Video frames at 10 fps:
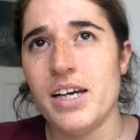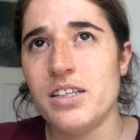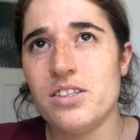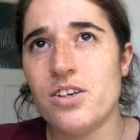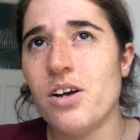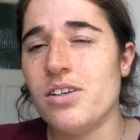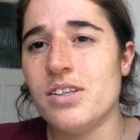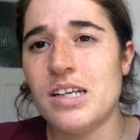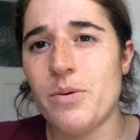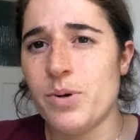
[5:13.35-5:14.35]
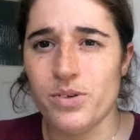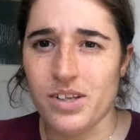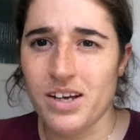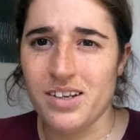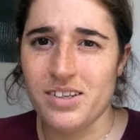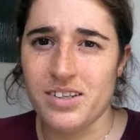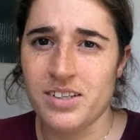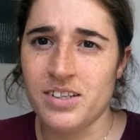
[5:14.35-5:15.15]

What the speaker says: it's not about that.